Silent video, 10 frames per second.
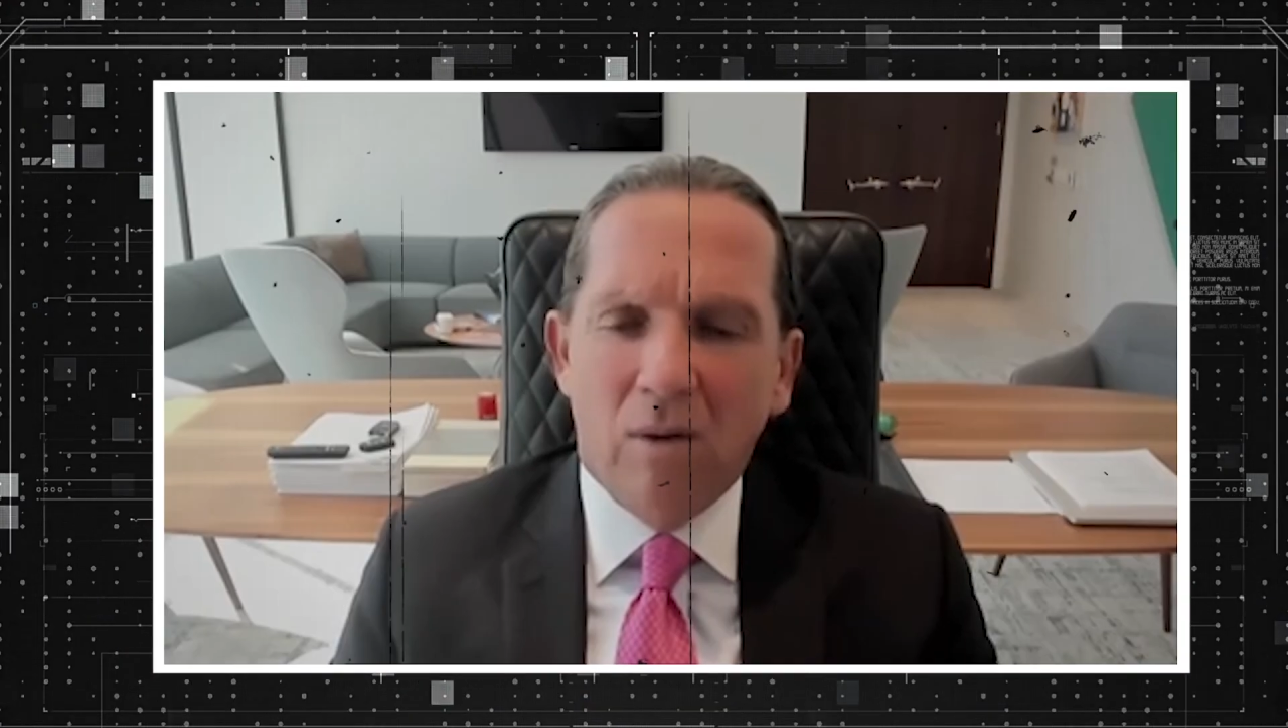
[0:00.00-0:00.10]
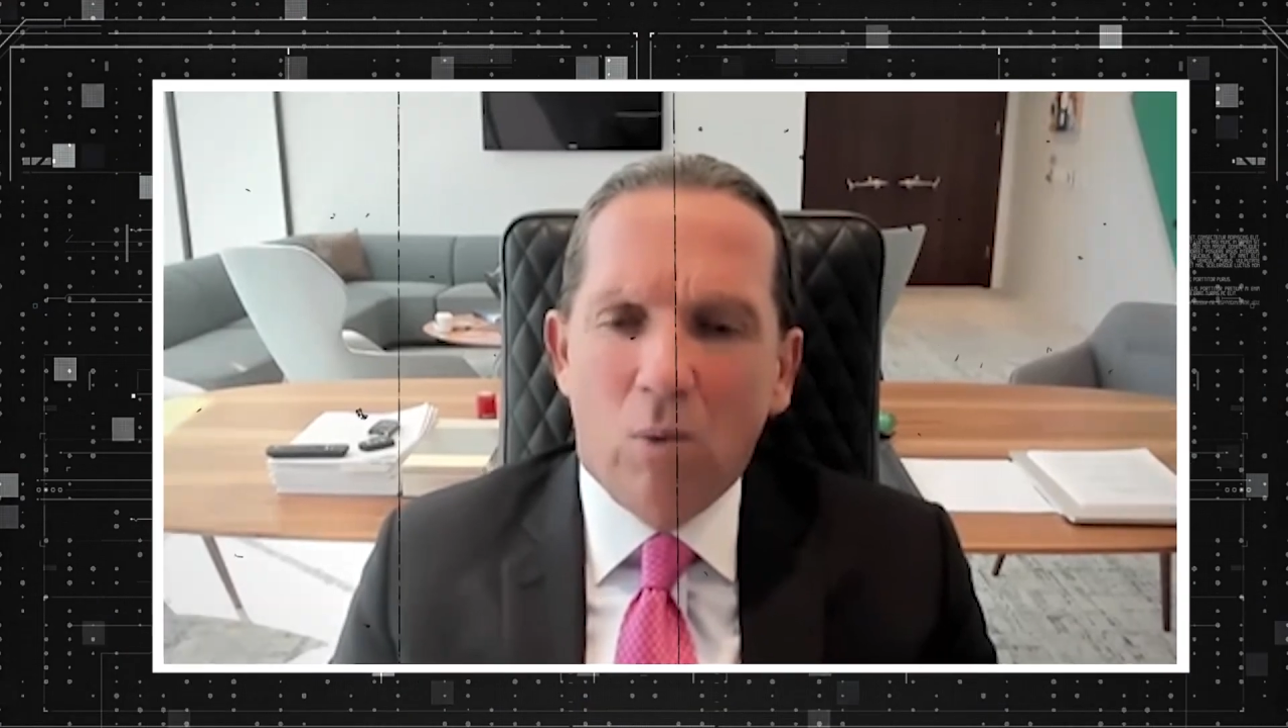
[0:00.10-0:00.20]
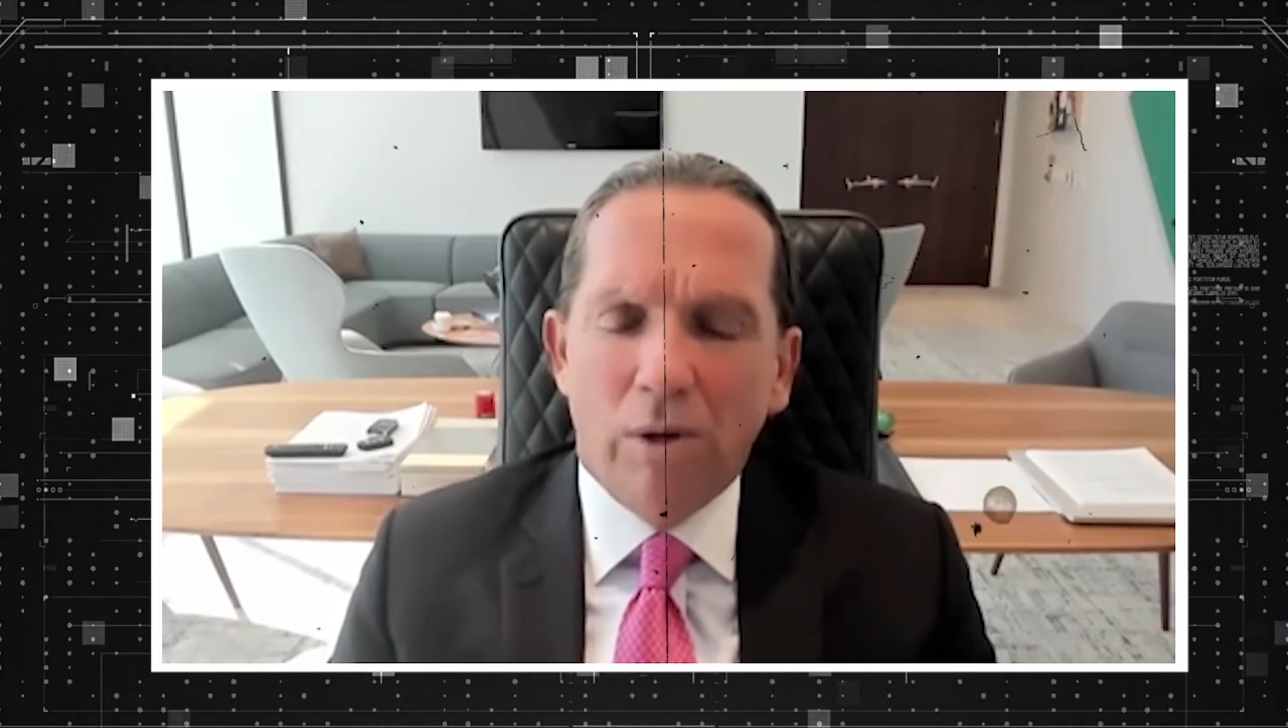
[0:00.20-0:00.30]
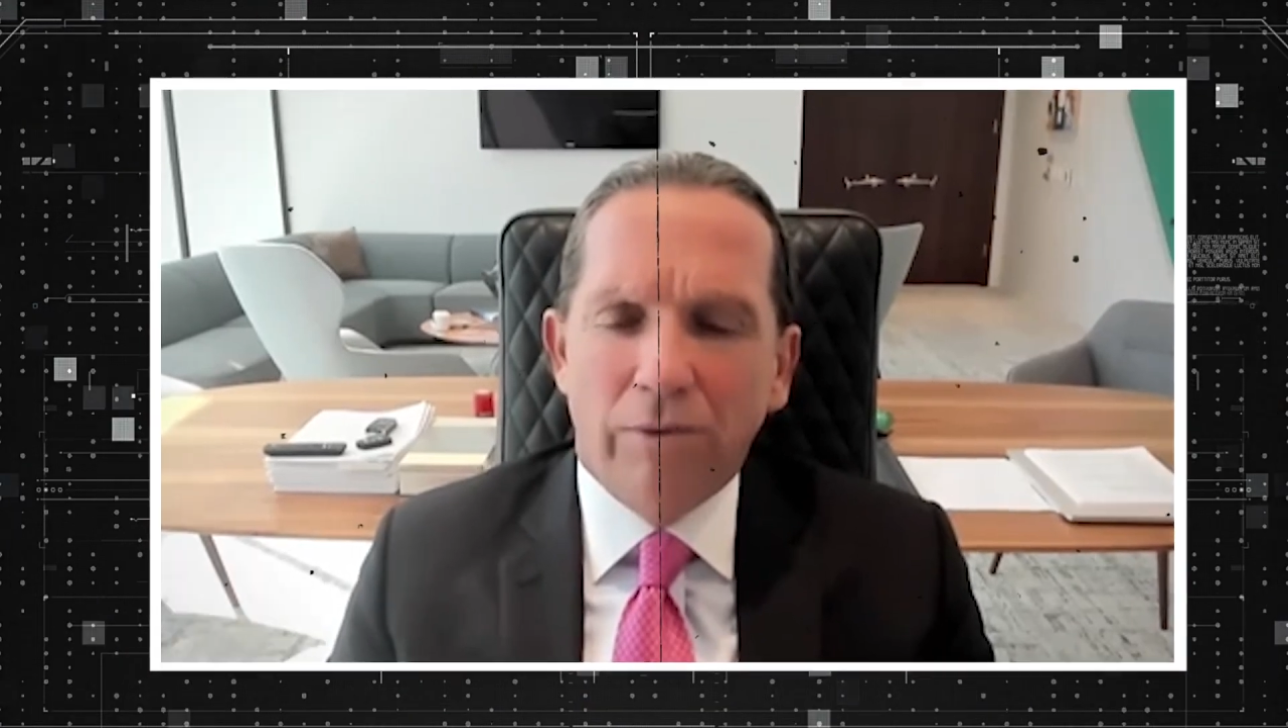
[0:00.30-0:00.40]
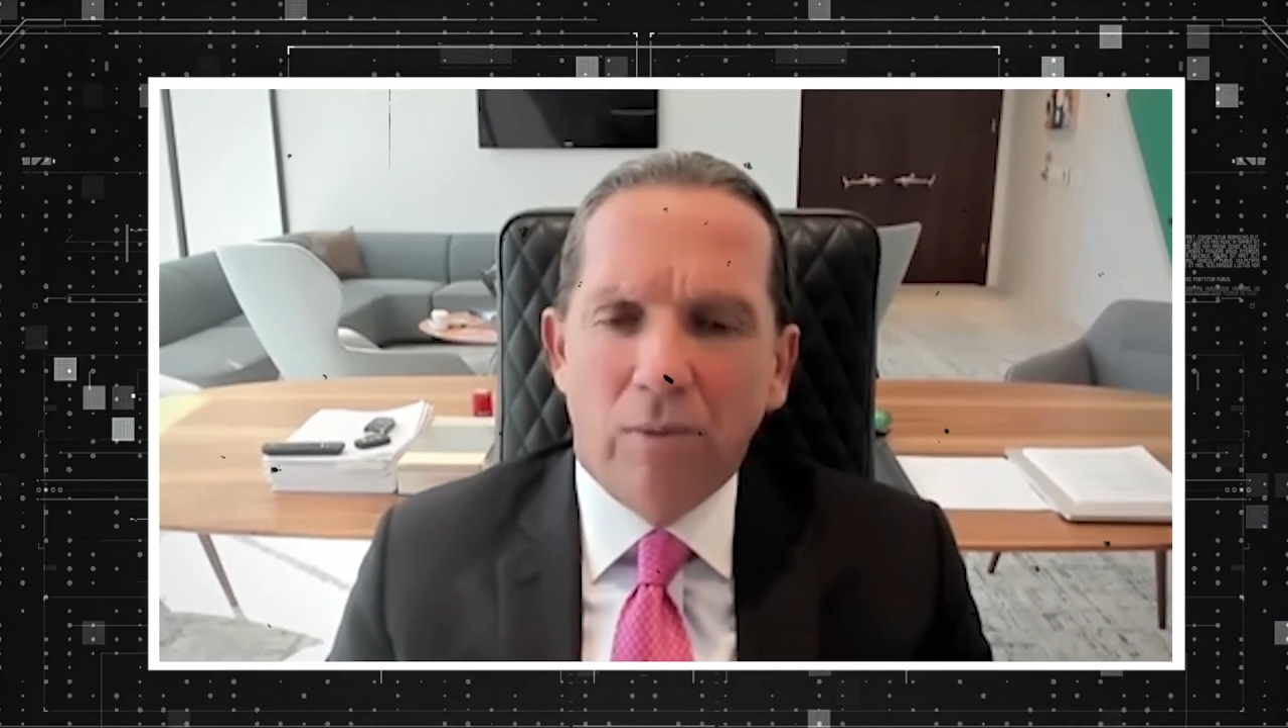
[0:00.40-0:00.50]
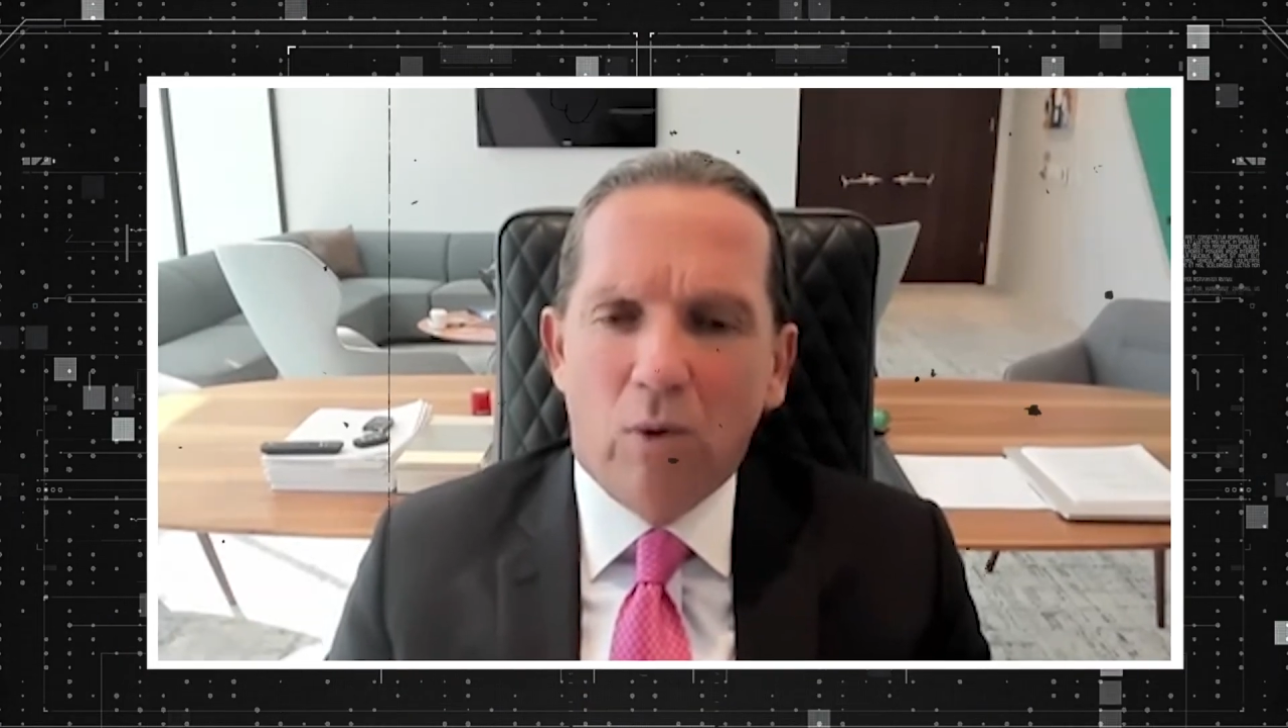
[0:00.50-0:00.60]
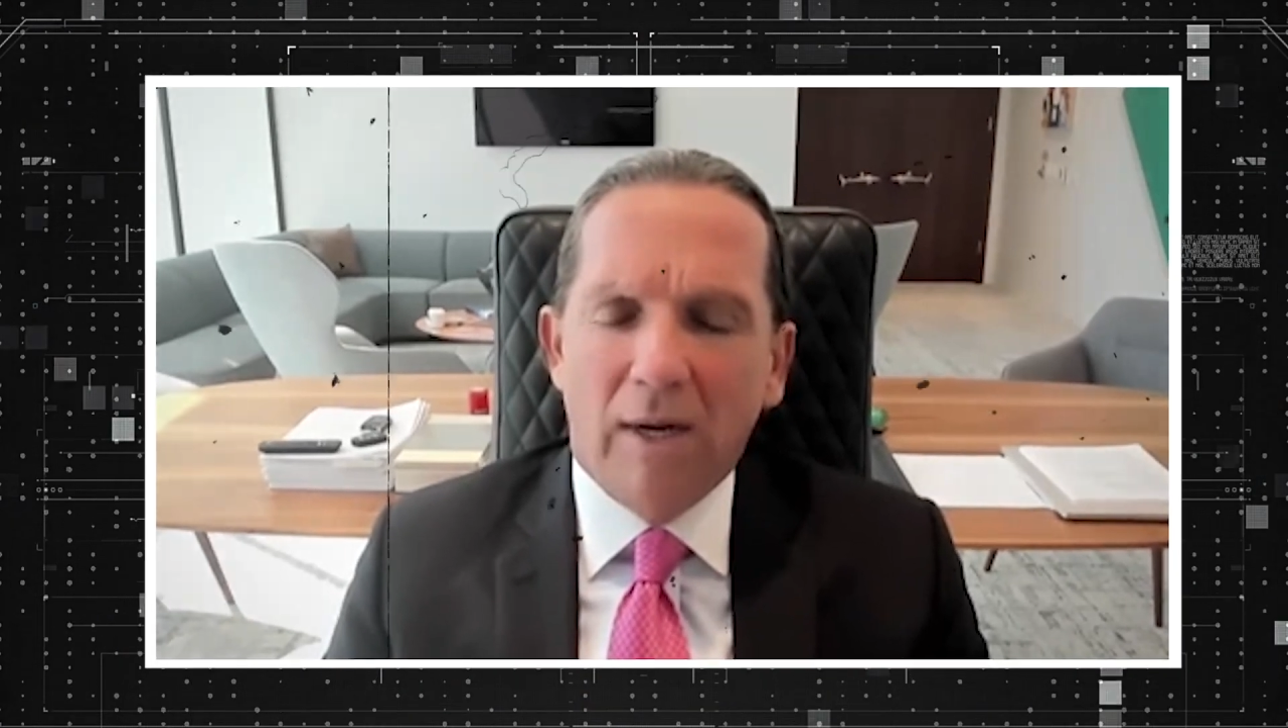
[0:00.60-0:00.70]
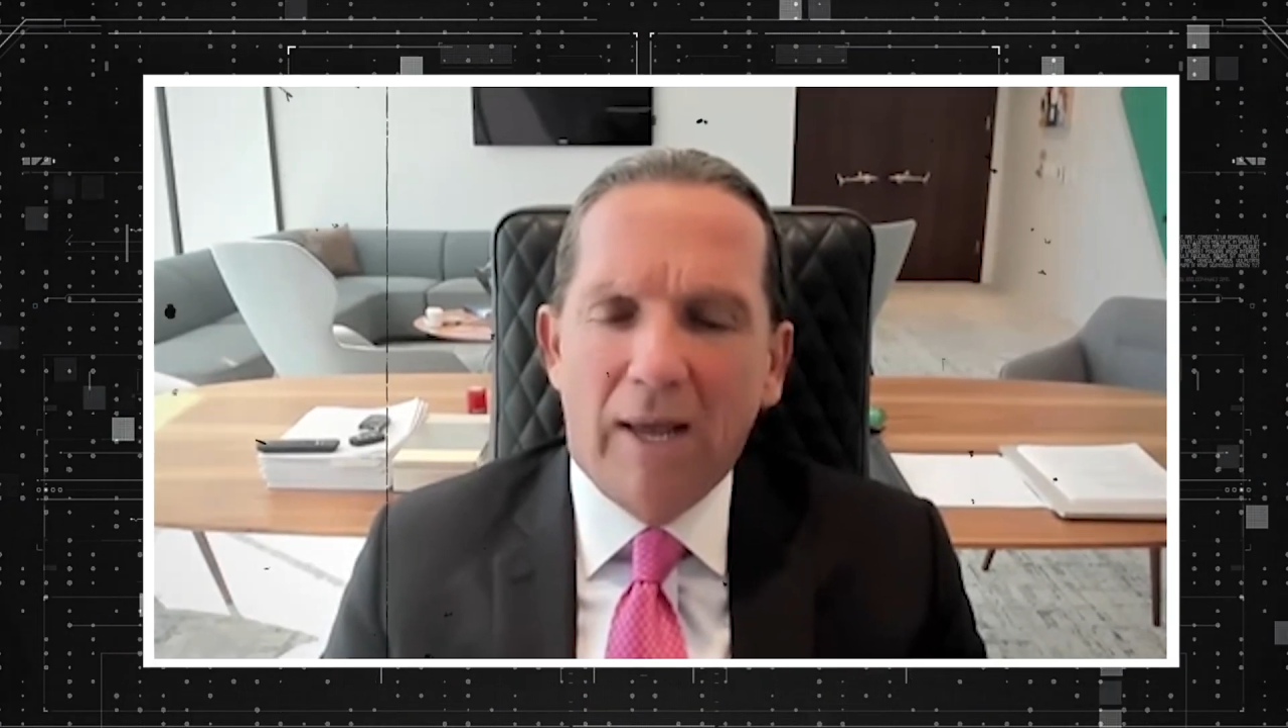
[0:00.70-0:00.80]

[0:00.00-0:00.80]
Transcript: wondering what